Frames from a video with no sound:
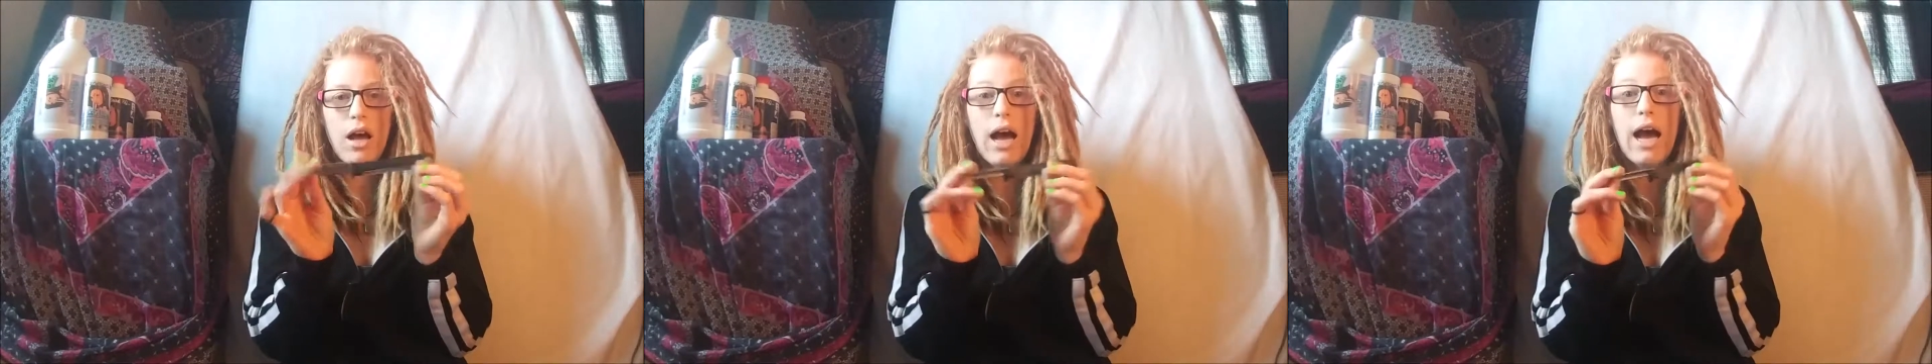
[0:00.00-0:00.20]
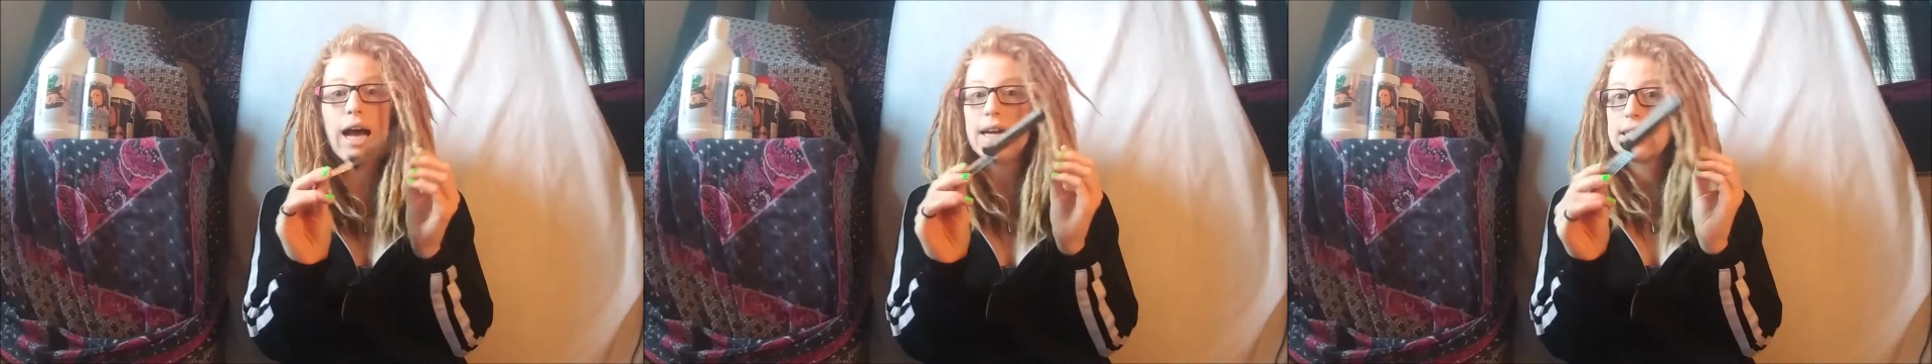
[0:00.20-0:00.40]

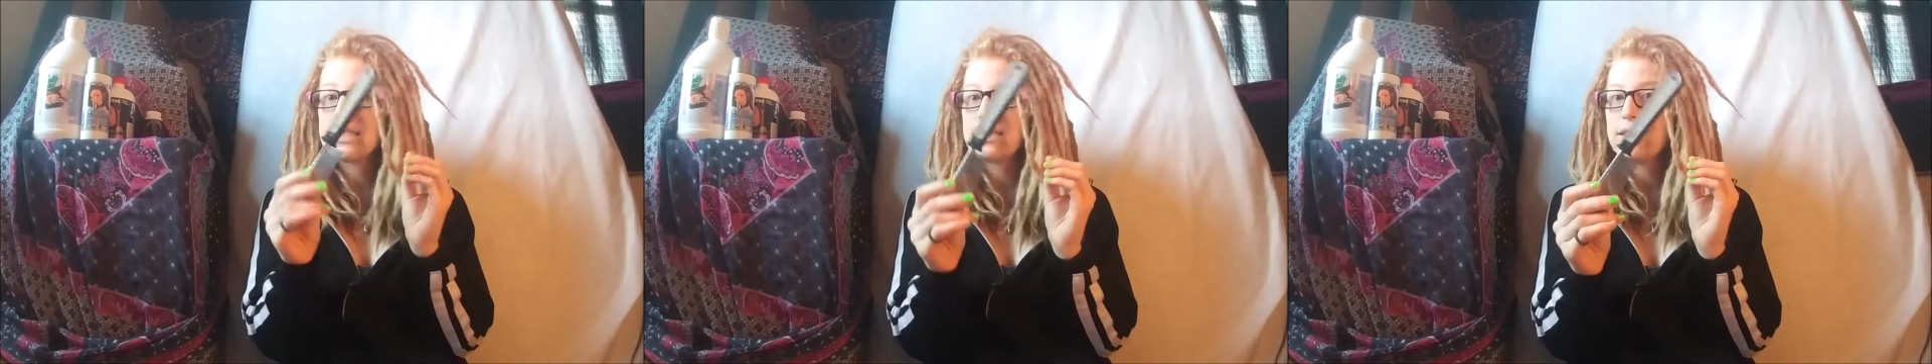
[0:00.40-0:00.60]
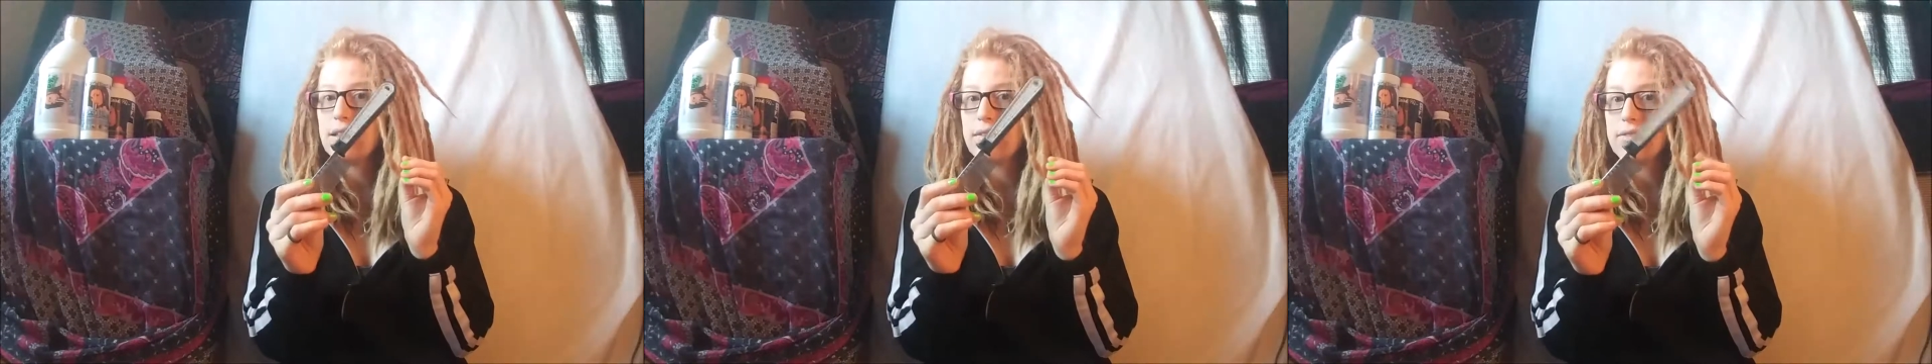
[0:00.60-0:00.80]
I
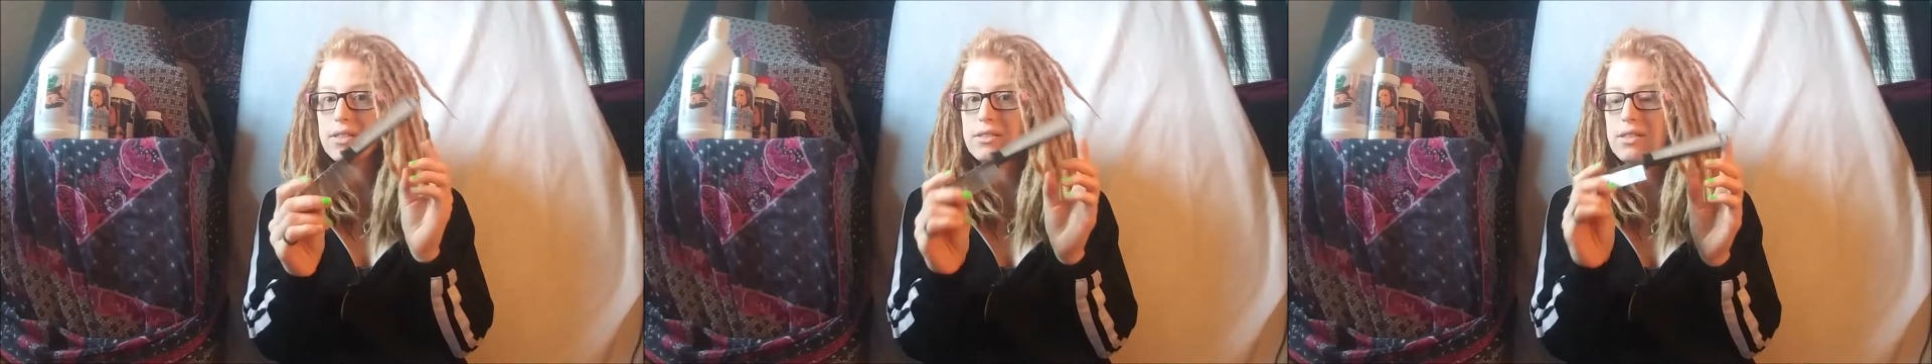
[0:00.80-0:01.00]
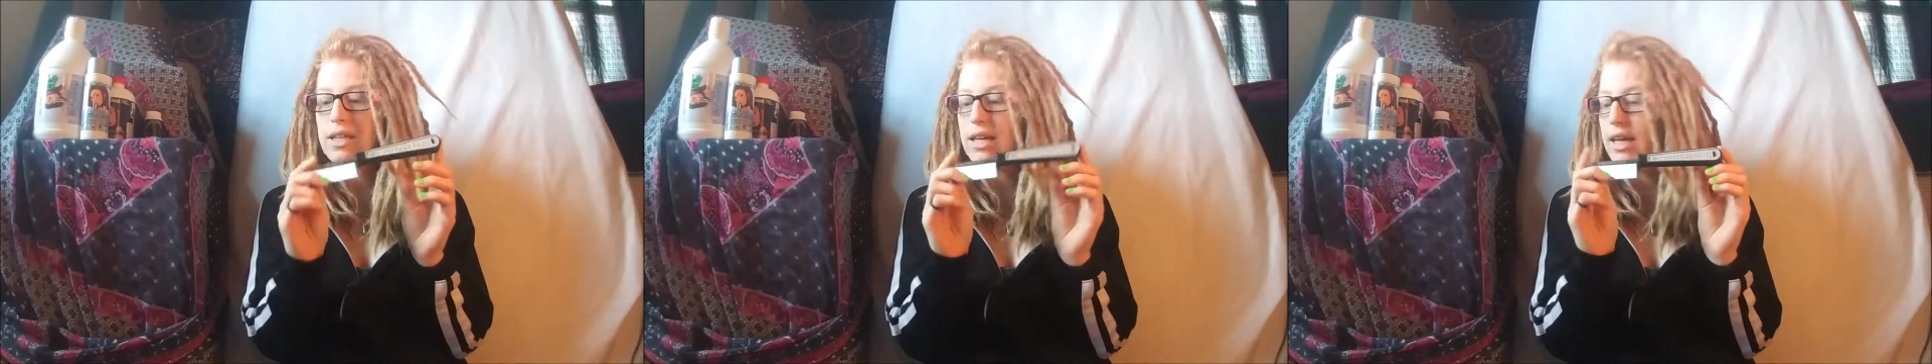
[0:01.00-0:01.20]
did love
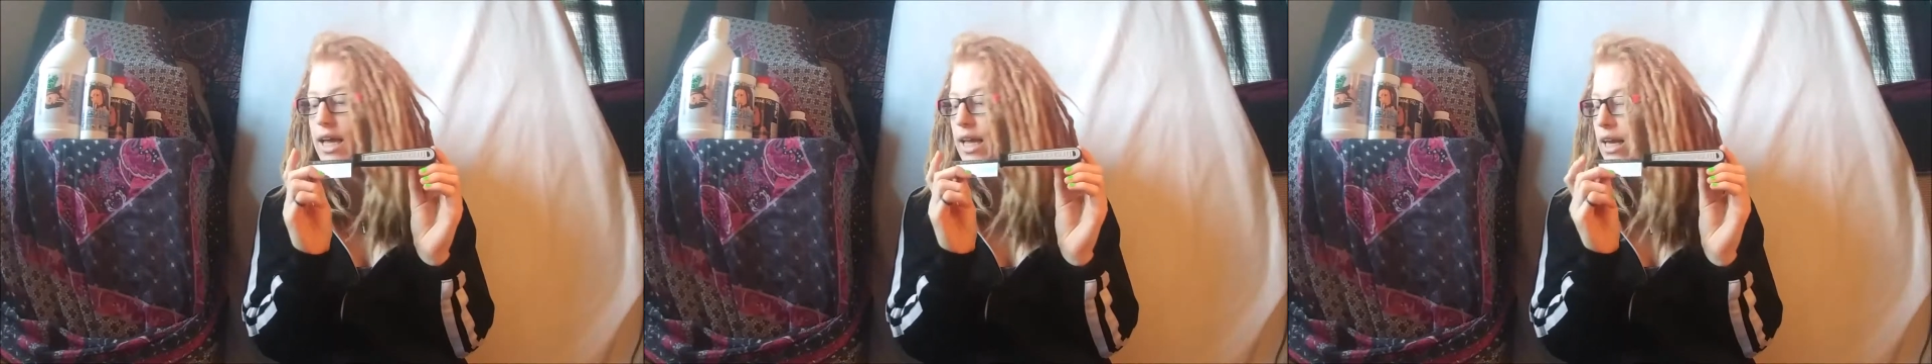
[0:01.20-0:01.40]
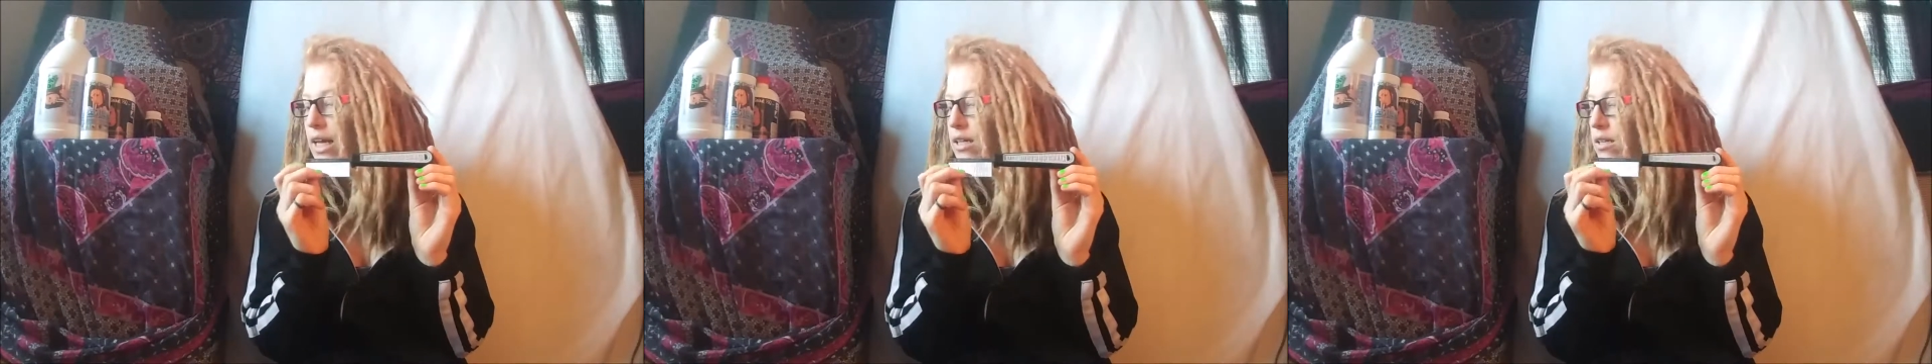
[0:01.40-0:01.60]
this thing
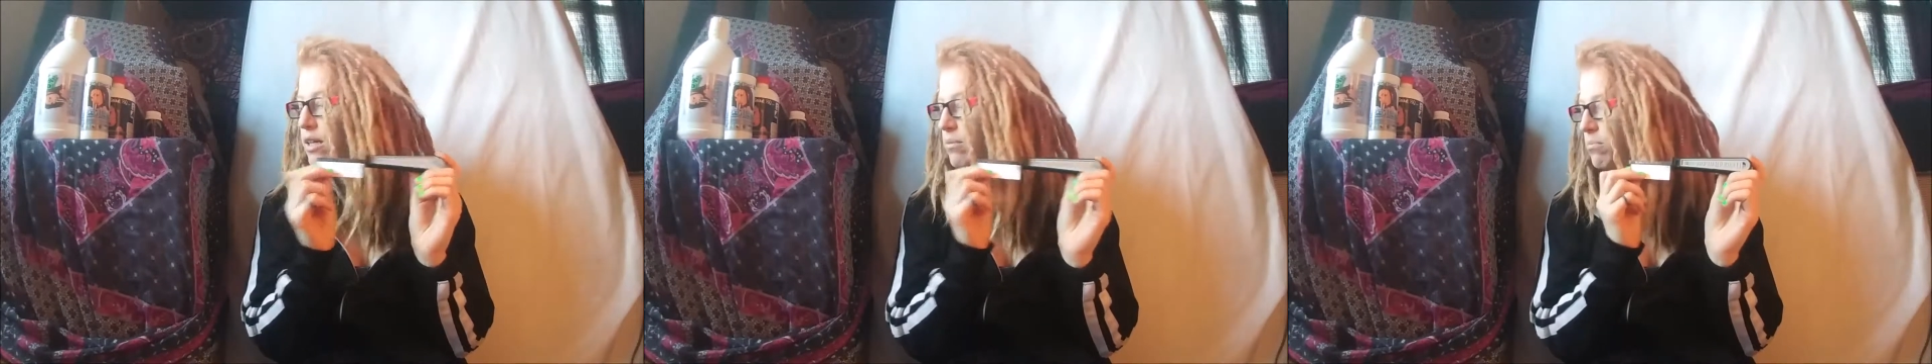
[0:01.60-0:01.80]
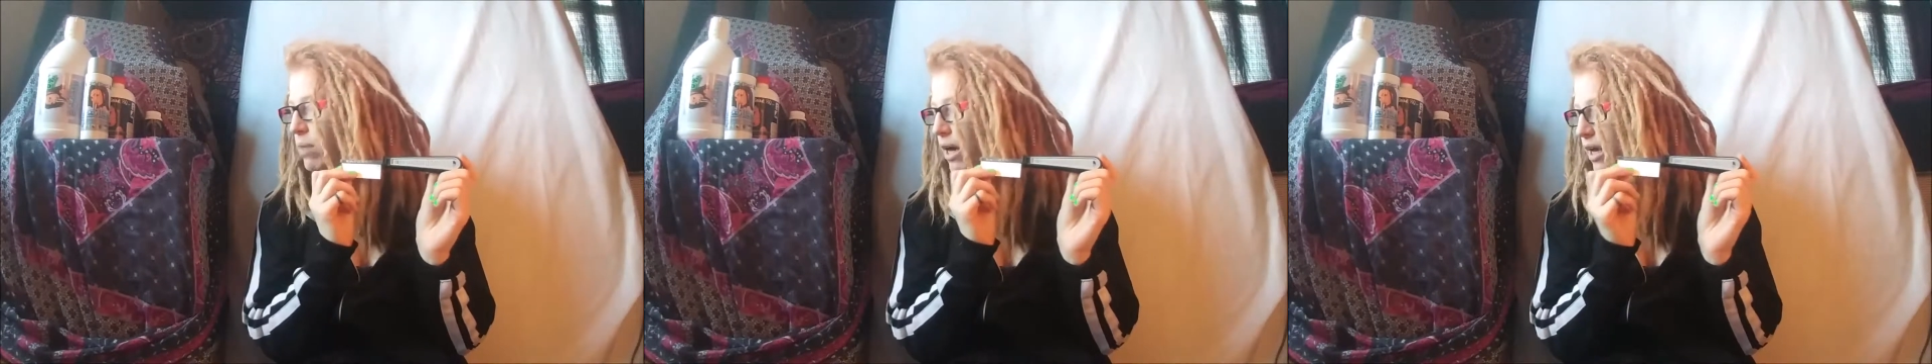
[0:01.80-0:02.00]
and ended
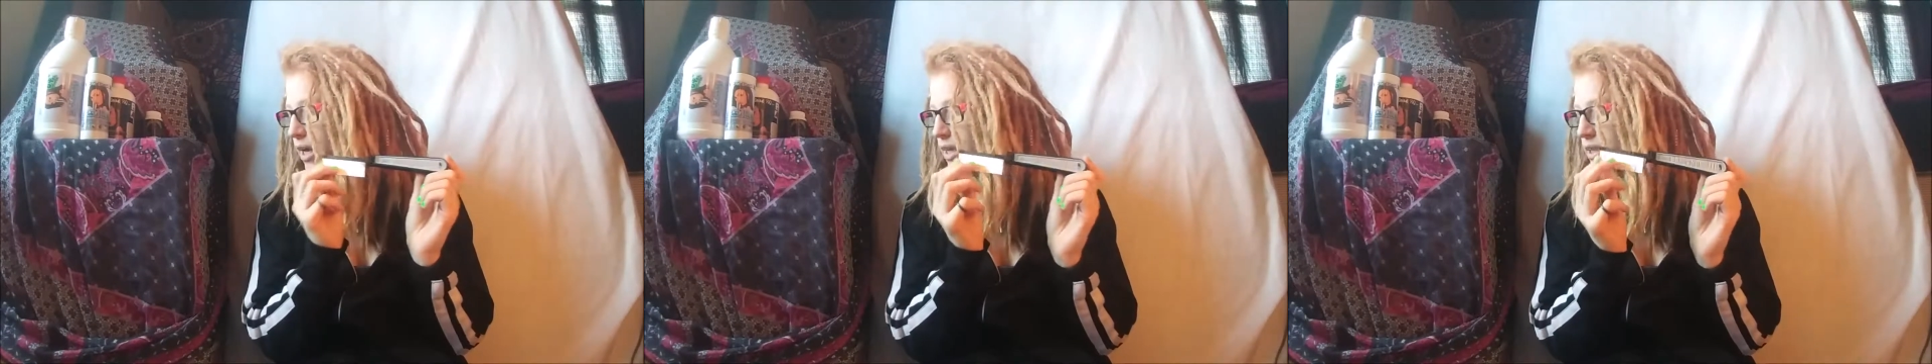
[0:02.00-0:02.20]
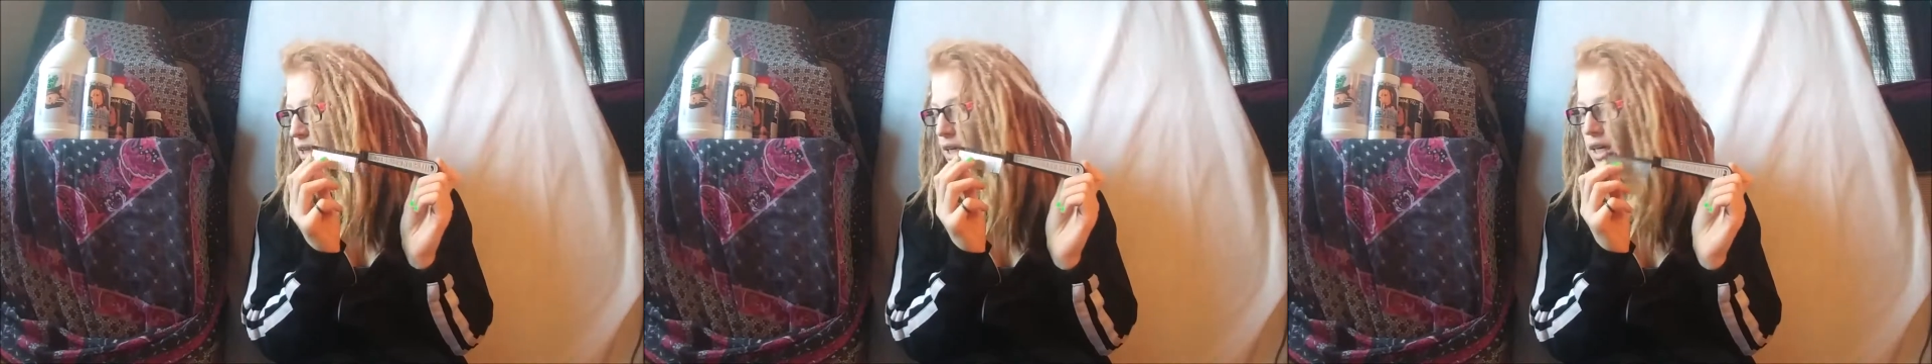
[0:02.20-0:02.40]
up
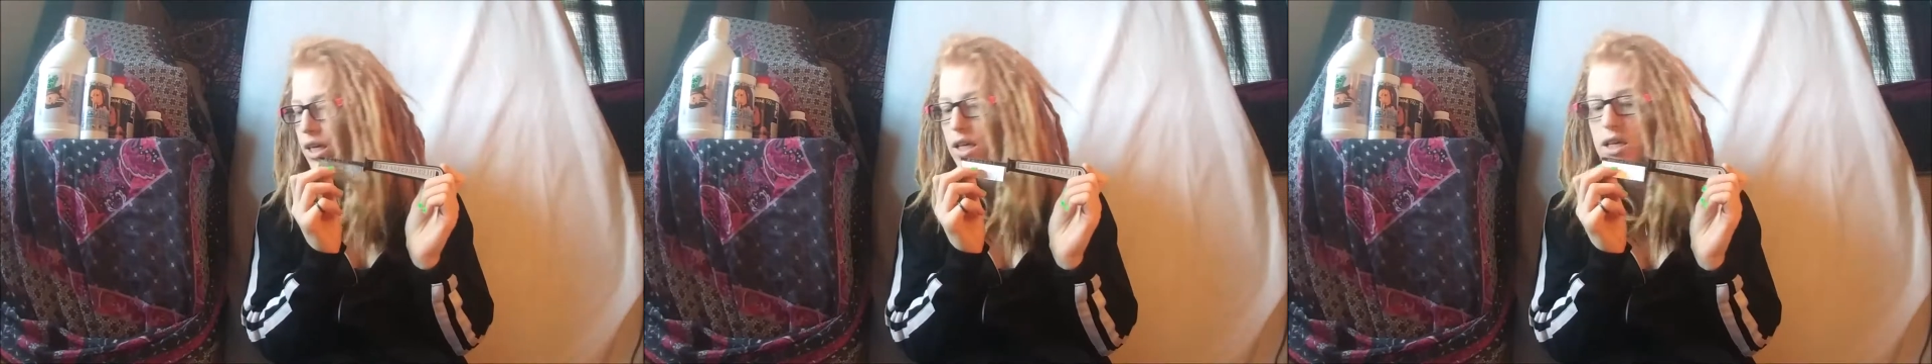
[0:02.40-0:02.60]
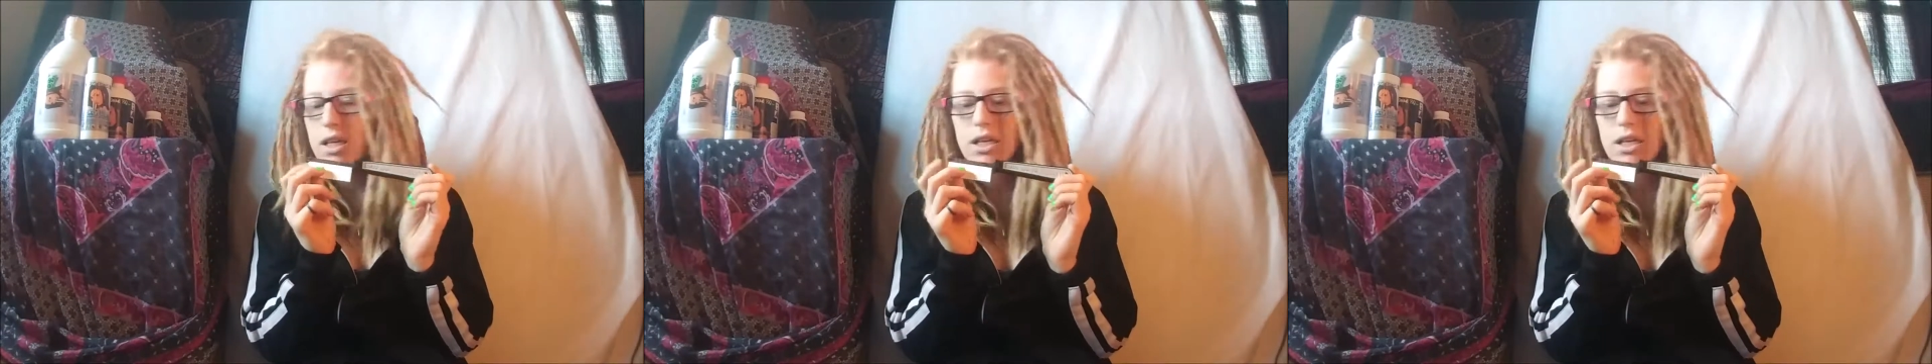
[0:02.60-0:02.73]
buying like